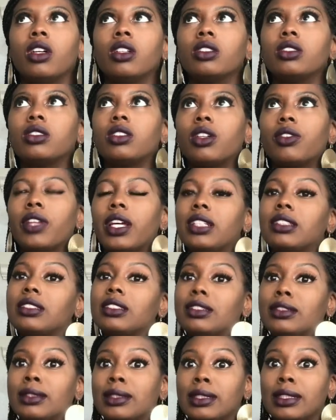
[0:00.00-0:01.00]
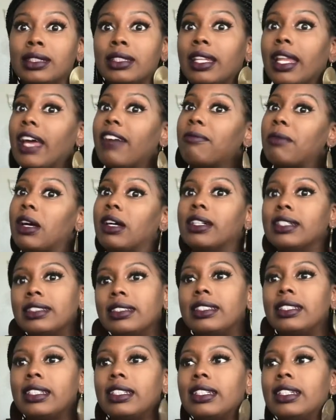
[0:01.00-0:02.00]
So that's good, and I have my
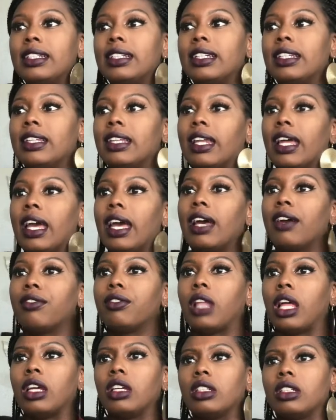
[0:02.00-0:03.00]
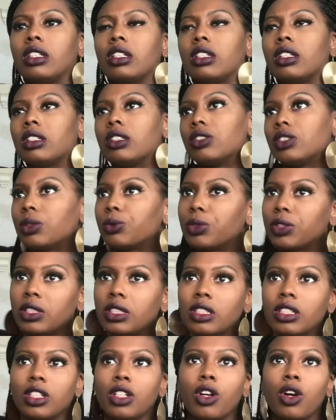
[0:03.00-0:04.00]
auntie, and then I have like some really
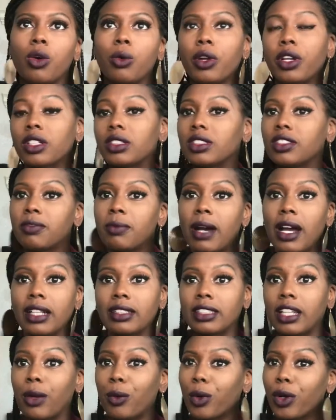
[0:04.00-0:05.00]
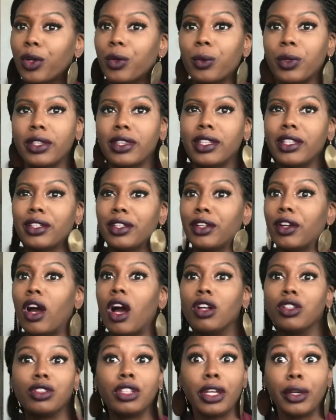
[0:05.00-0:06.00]
good coworkers of mine that I work with, and
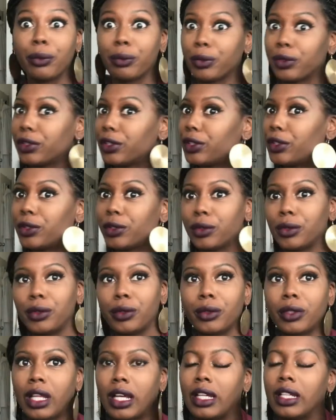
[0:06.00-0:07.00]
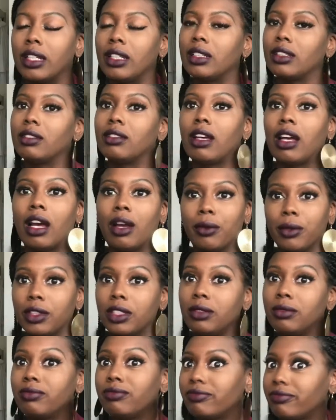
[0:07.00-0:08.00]
they're really cool. Like, I
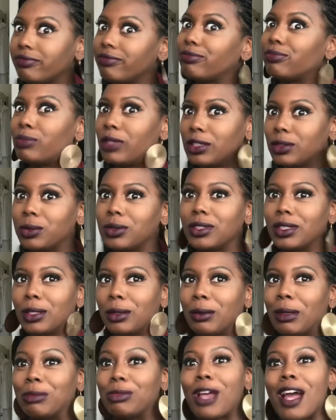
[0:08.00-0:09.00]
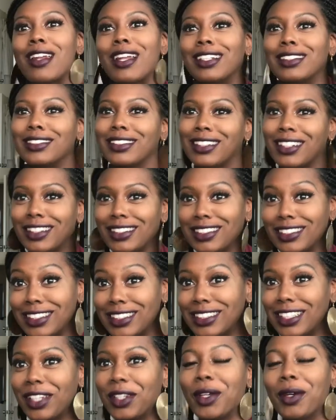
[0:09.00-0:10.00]
really mess with them. I'm trying not to cuss
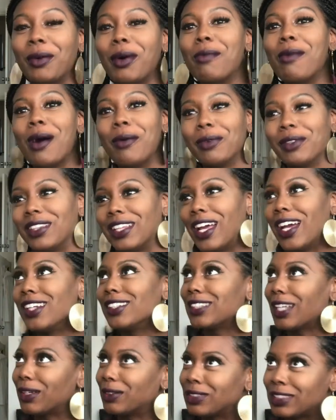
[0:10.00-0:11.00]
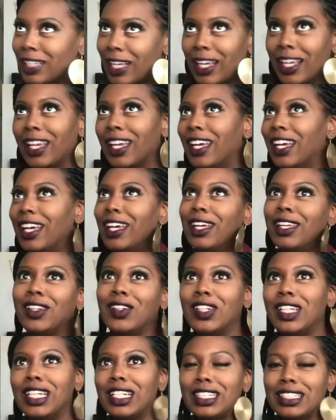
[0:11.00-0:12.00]
because I know my mom would laugh. So I was like,
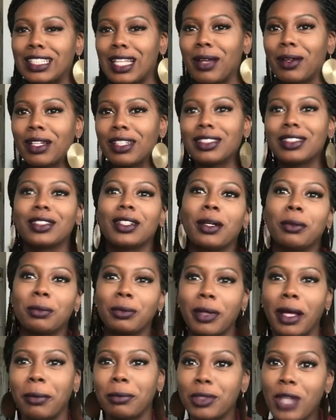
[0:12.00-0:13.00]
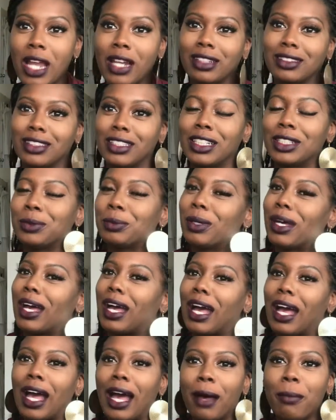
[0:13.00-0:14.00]
you need to stop cussing. So I'm trying not to cuss, but
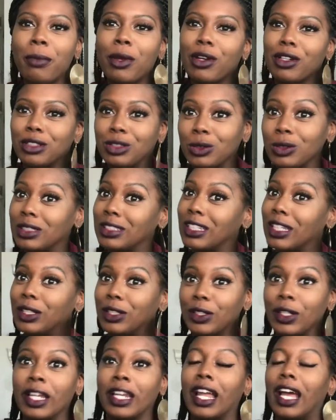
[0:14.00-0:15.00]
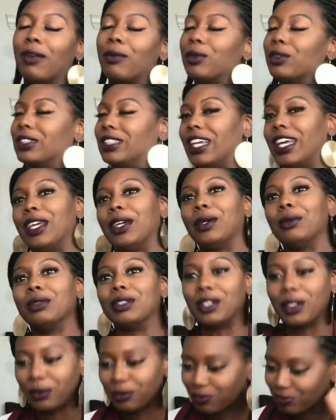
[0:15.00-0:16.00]
I'm married to a sailor and I really can't help it.
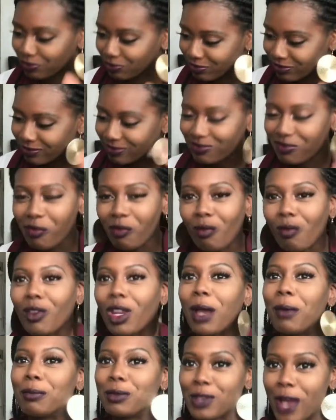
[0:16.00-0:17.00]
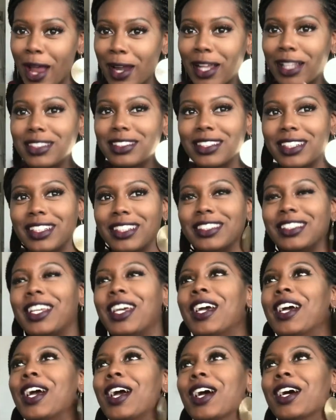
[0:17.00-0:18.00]
So I'm trying not to cuss.
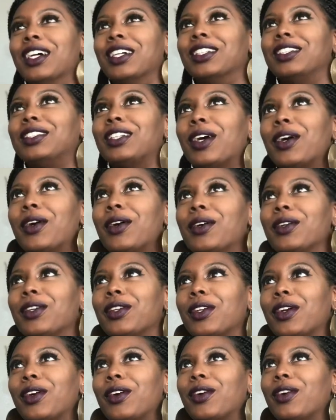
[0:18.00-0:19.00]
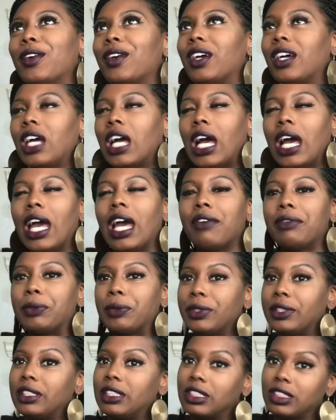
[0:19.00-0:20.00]
So, you know, I have a
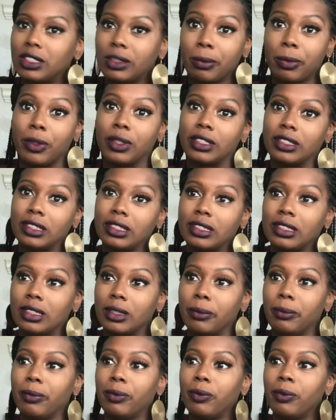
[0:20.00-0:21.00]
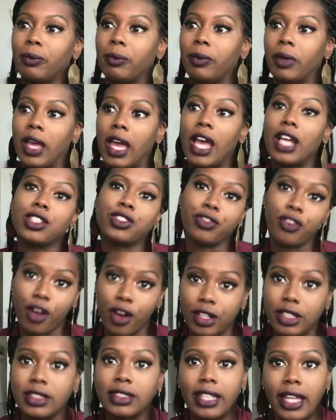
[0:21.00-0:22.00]
really good support system as
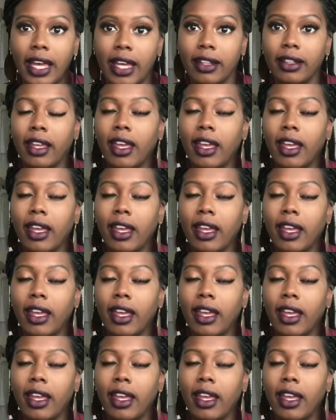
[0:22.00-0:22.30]
far as that.